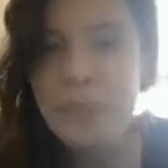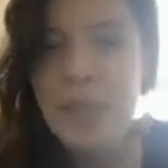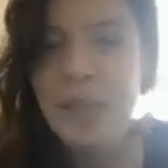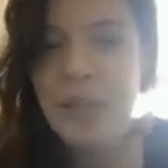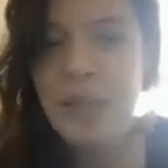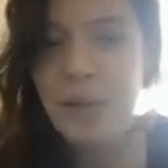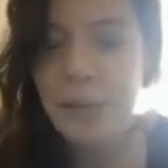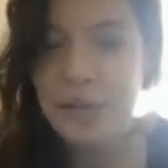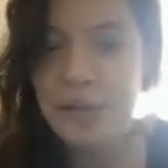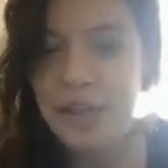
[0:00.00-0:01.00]
of where they
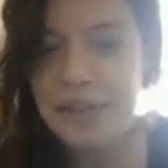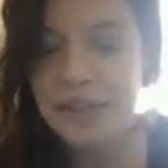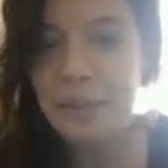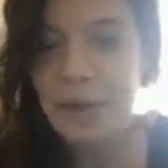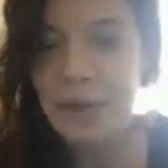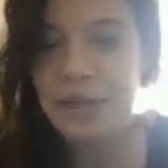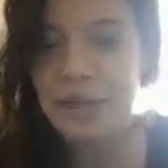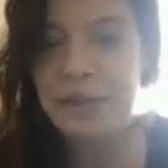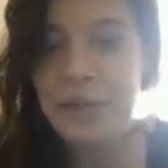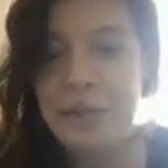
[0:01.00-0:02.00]
fit in the broader
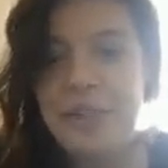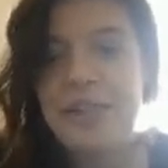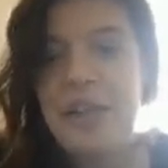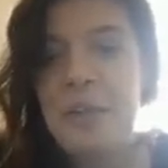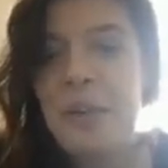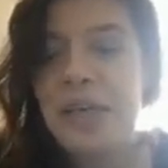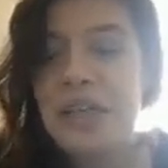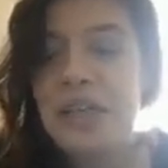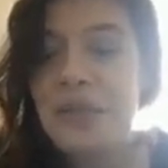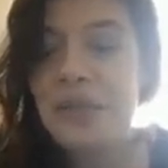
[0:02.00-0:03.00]
ecosystem. I'll give you
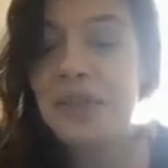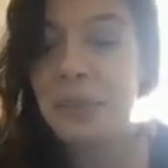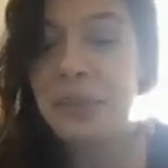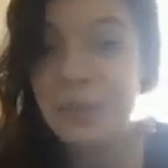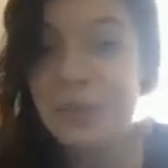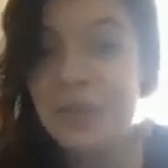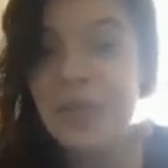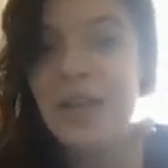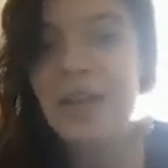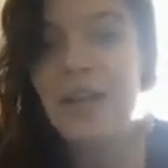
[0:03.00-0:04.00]
some tips
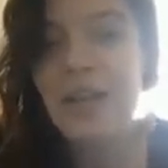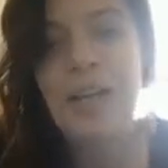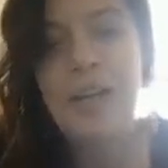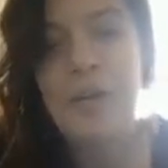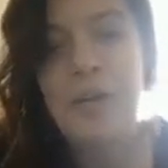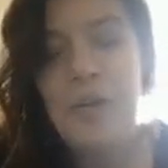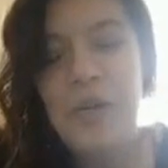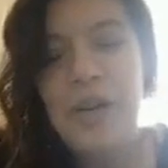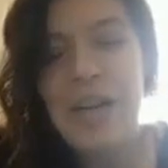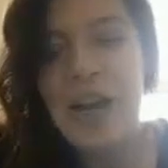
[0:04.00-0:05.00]
on
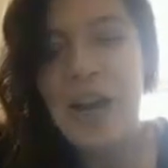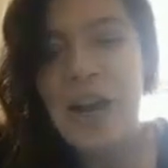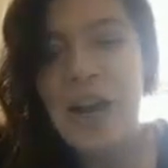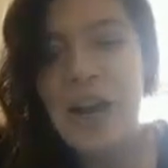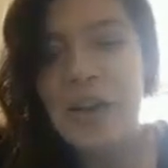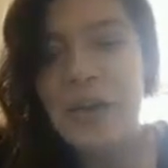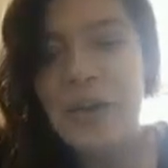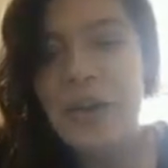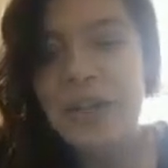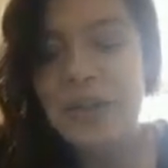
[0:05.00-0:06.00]
how
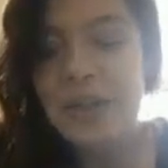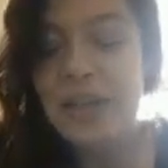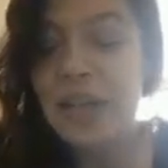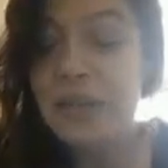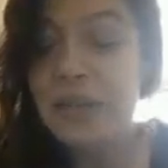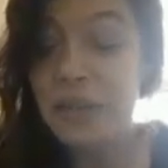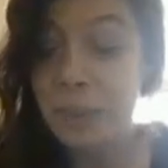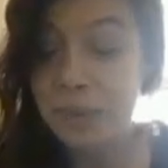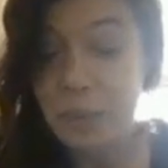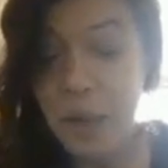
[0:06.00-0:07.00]
you can kind of
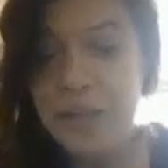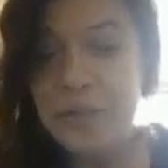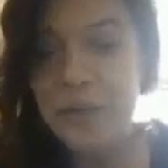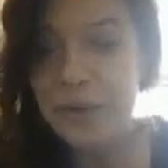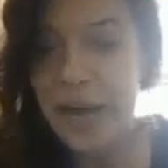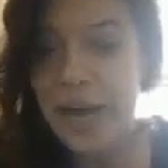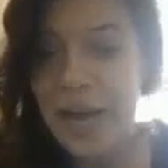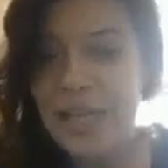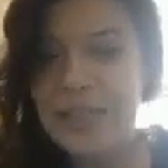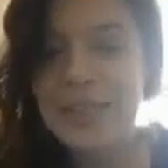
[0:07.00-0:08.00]
optimize your
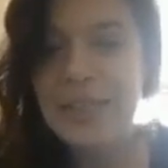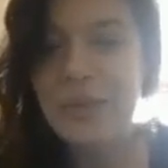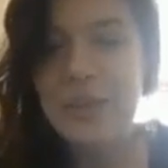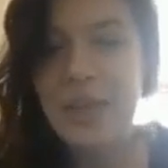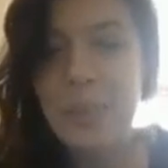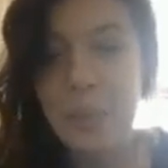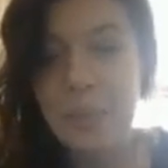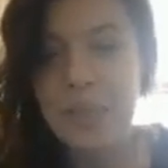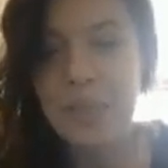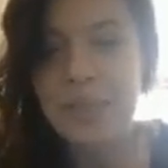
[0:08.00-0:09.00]
ads, give you some
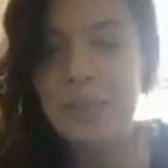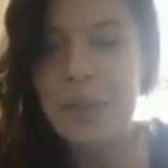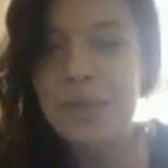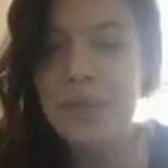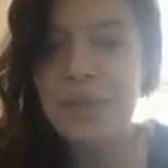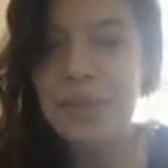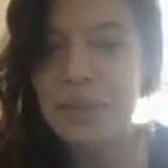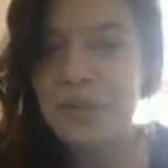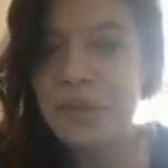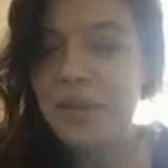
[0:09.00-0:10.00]
numbers based on
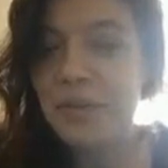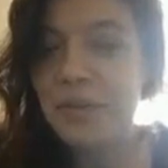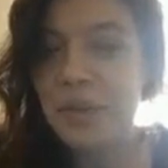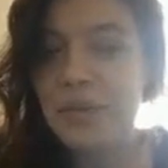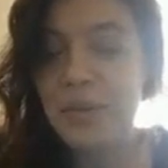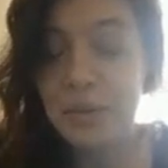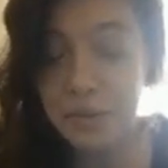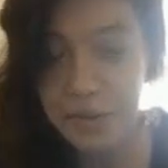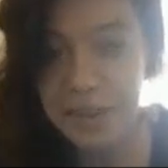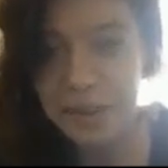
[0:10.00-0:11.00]
the survey
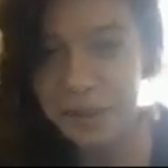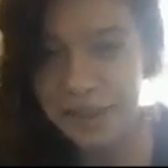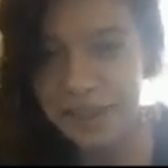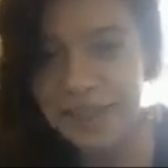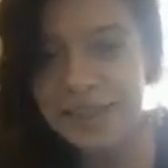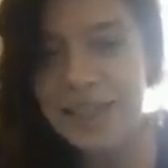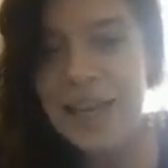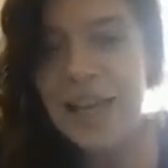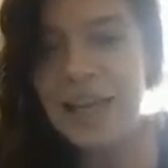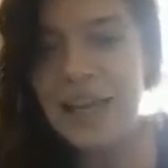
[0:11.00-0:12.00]
that we did.
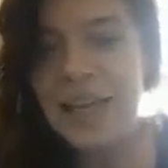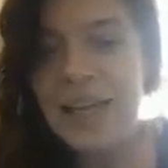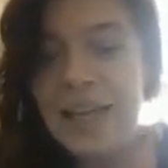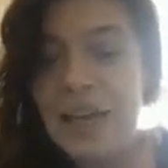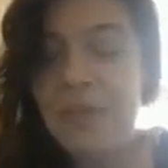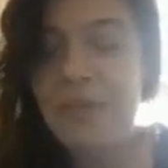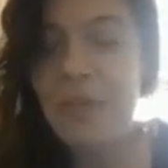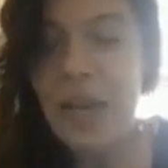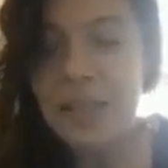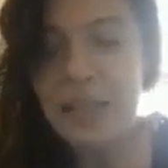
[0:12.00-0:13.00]
And I'll
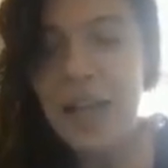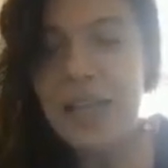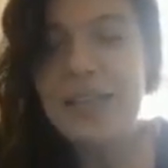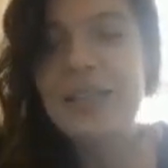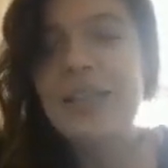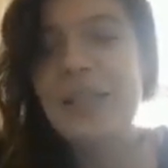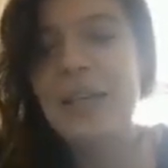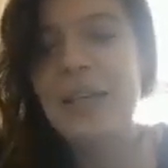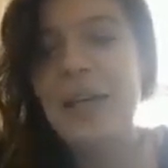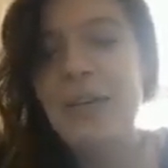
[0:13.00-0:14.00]

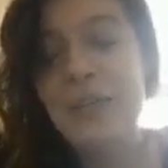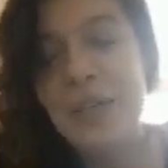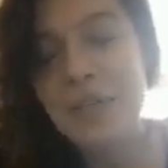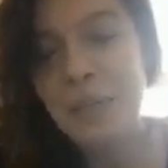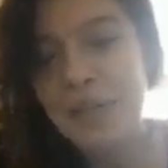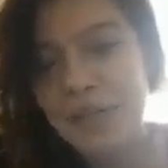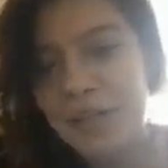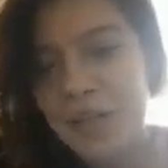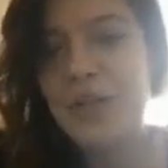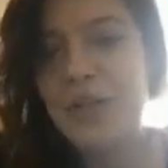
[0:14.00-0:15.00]
finish the
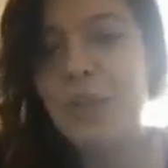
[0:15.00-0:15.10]
presentation with